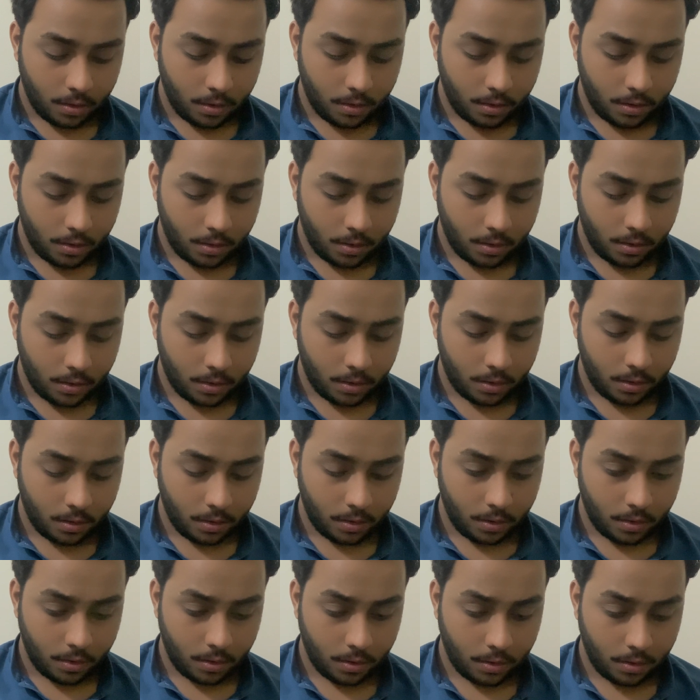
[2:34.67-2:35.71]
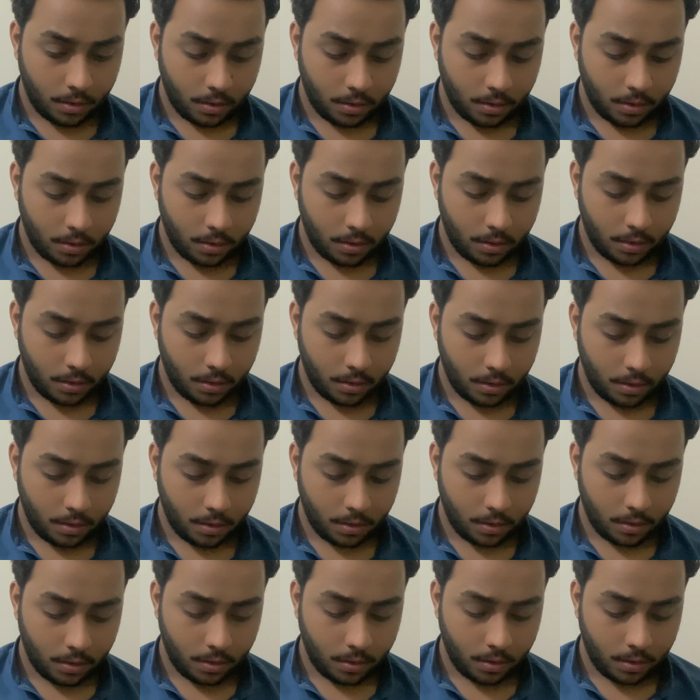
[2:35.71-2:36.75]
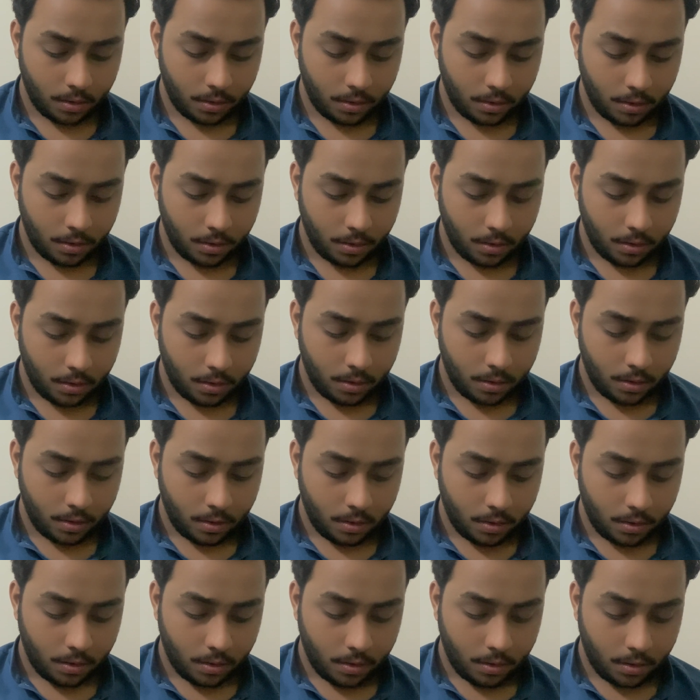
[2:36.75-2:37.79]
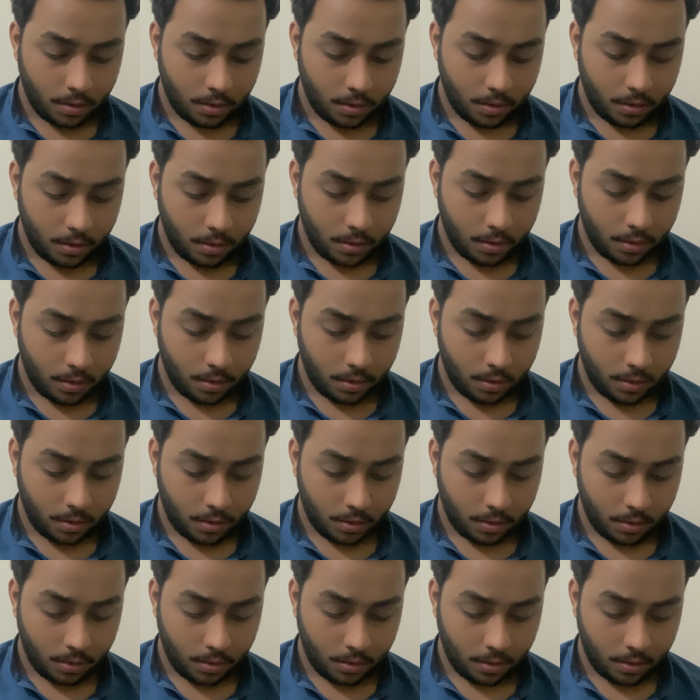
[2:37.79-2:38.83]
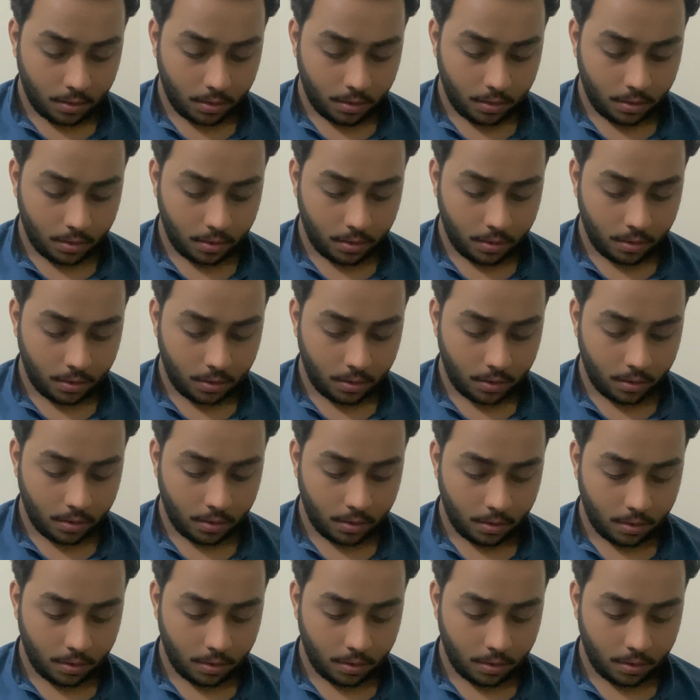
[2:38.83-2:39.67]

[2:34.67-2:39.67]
(silence)